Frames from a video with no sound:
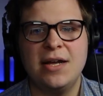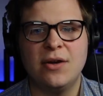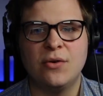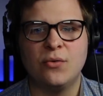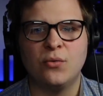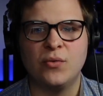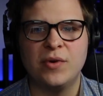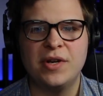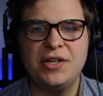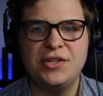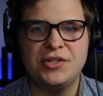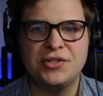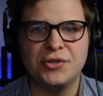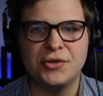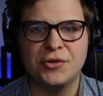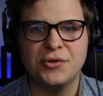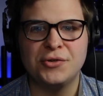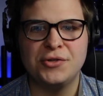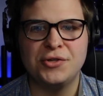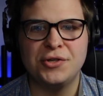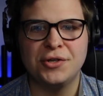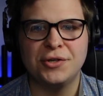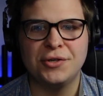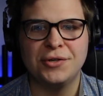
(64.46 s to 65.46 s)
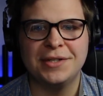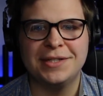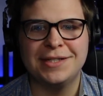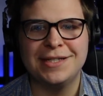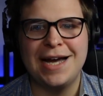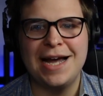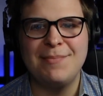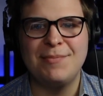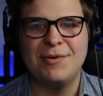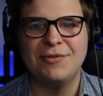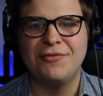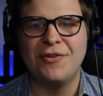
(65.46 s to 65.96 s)
researcher, a
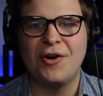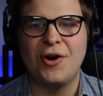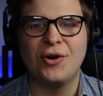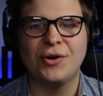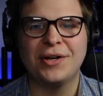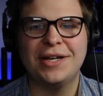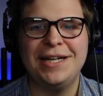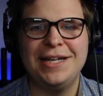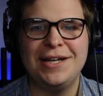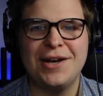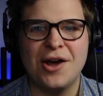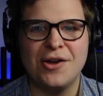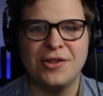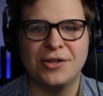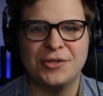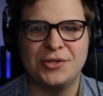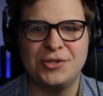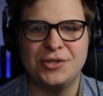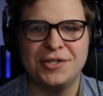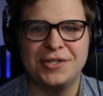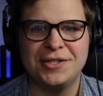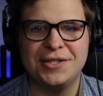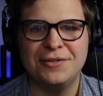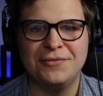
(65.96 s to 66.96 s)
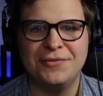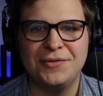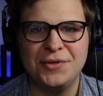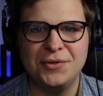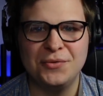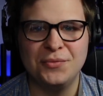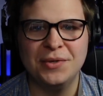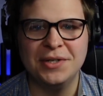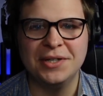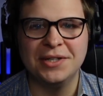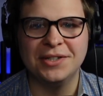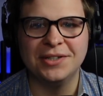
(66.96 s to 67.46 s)
type of archaeologist, if you
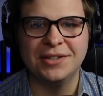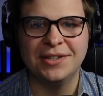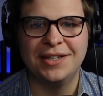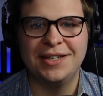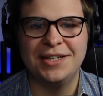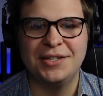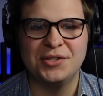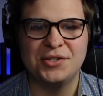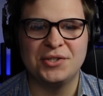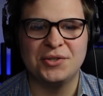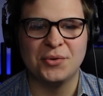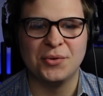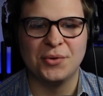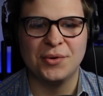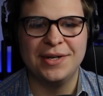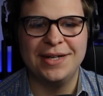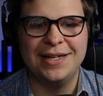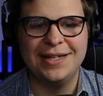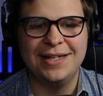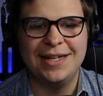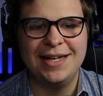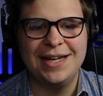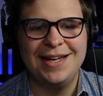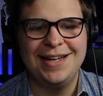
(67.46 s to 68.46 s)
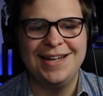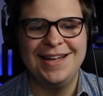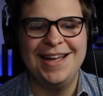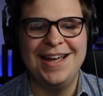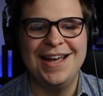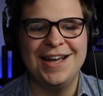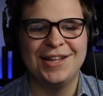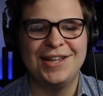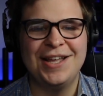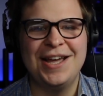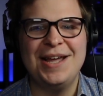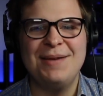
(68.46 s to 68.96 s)
will, a historian,
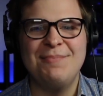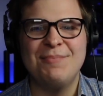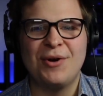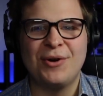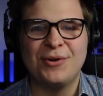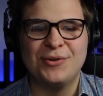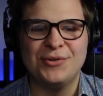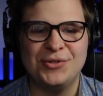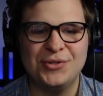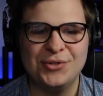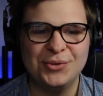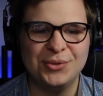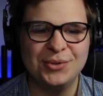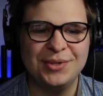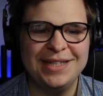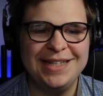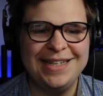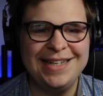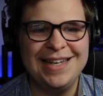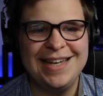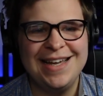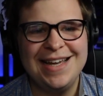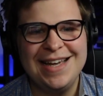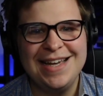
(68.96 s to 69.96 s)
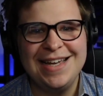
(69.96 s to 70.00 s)
L.A. Marzulli.